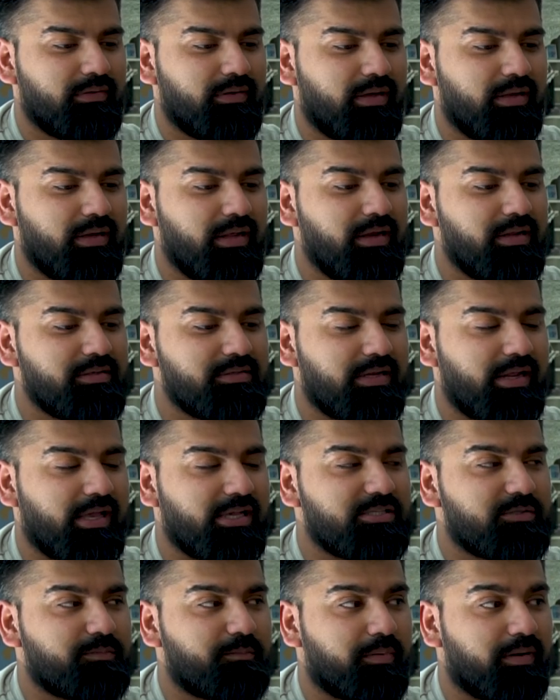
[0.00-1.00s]
Aline is an
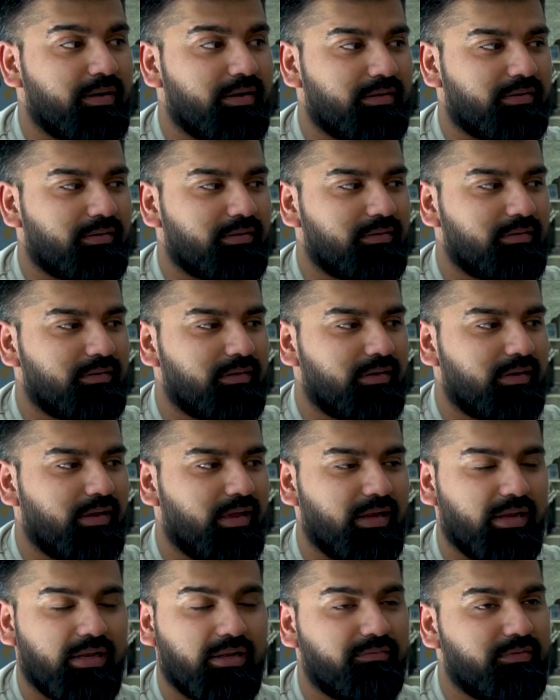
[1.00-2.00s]
expert.
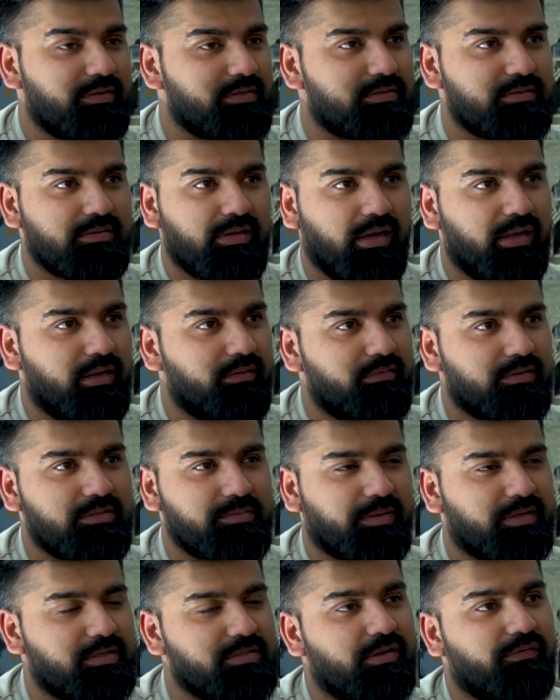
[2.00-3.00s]
And I love this. I love this
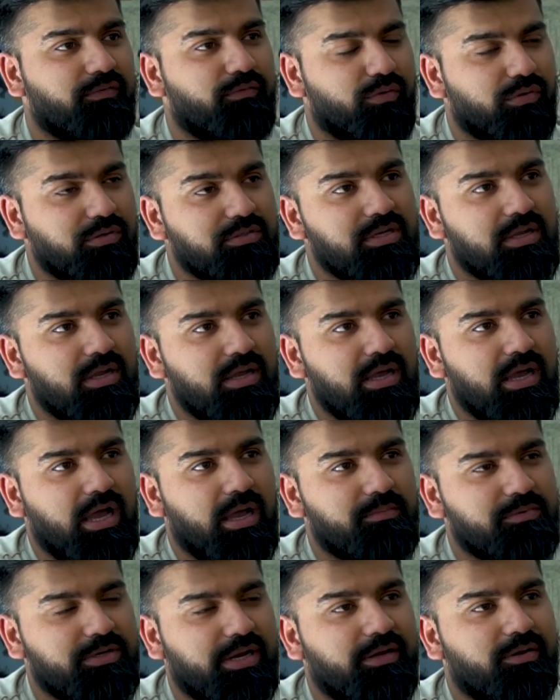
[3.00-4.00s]
because, of course,
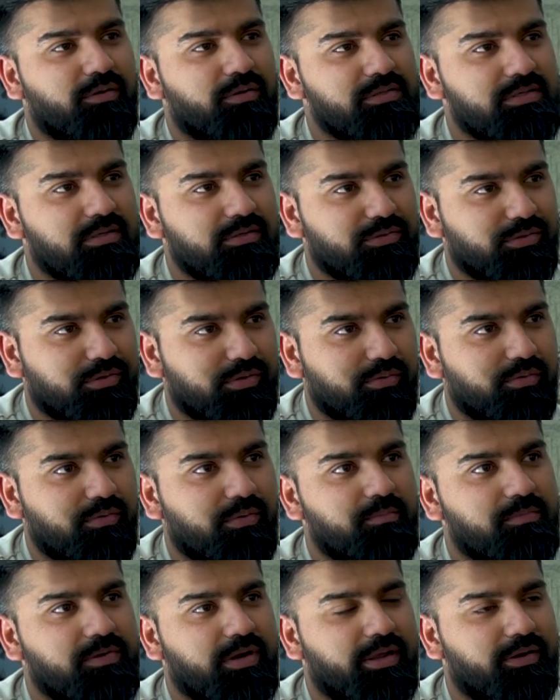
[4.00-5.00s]
I'm trying to listen to you.
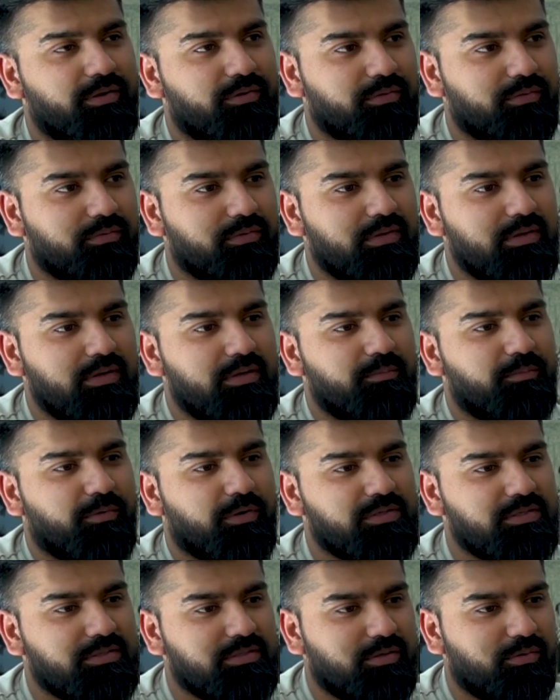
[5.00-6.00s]
I'm trying to
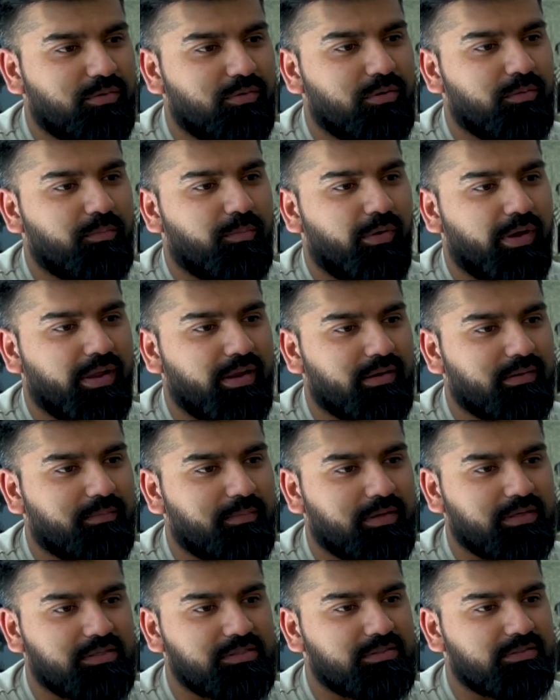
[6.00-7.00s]
process the whole point
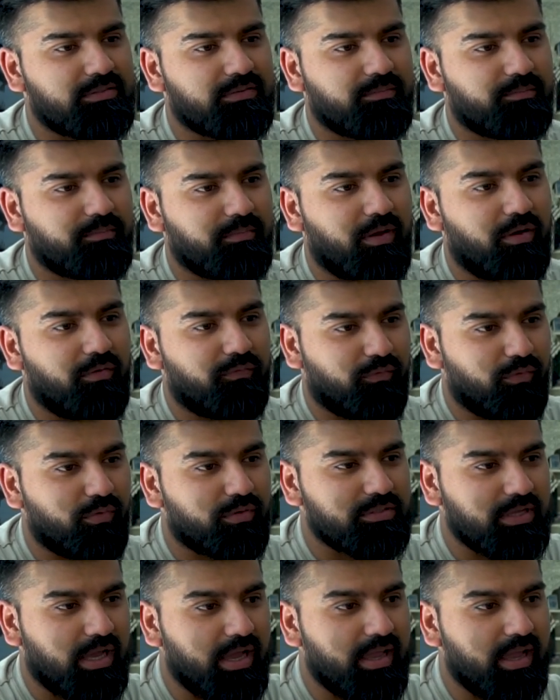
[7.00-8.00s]
because, of
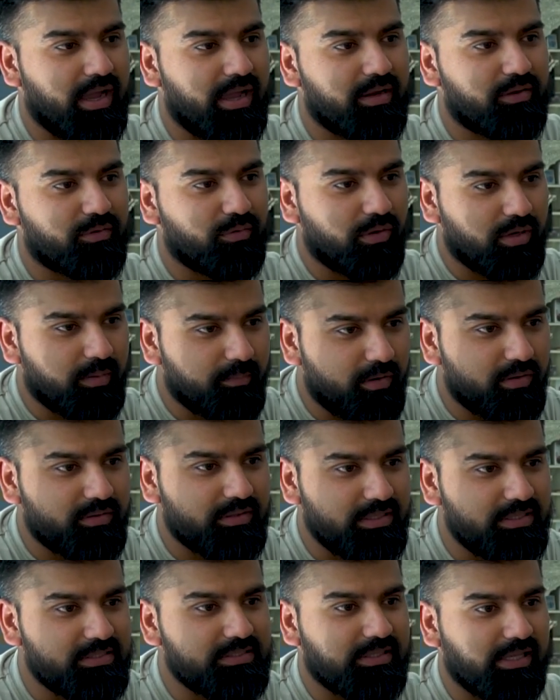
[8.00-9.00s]
course, I talk about
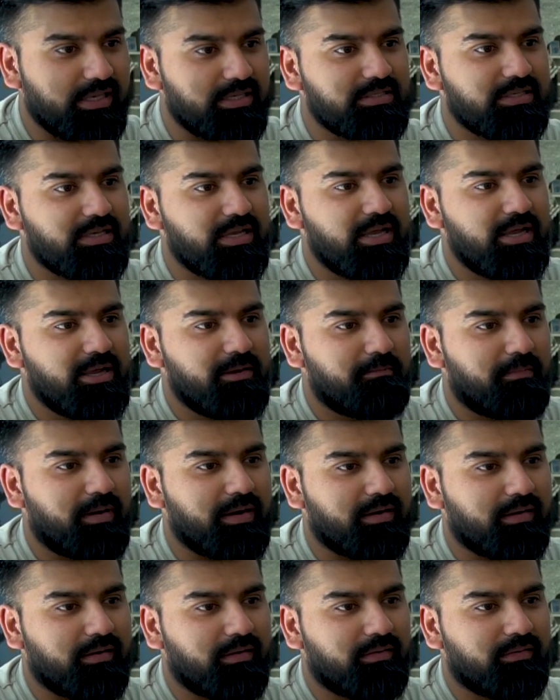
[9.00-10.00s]
these things,
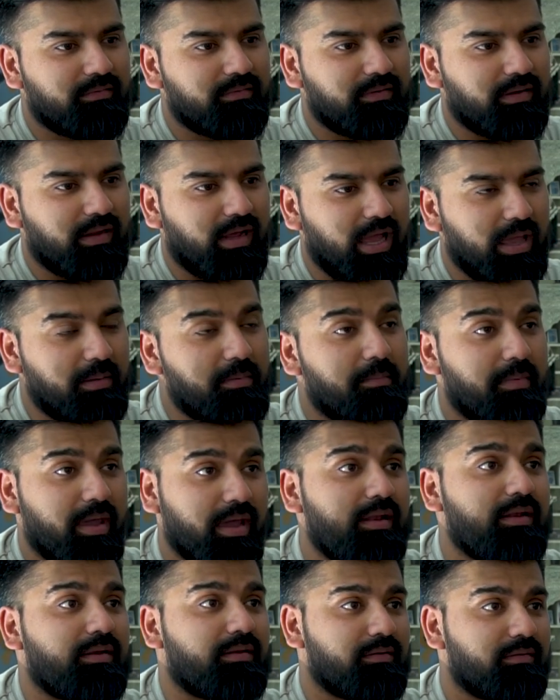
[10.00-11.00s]
but I'm a
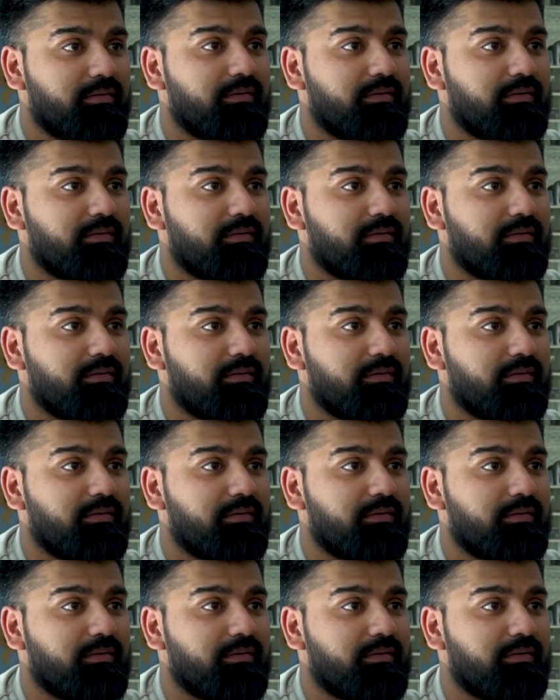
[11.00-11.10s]
man.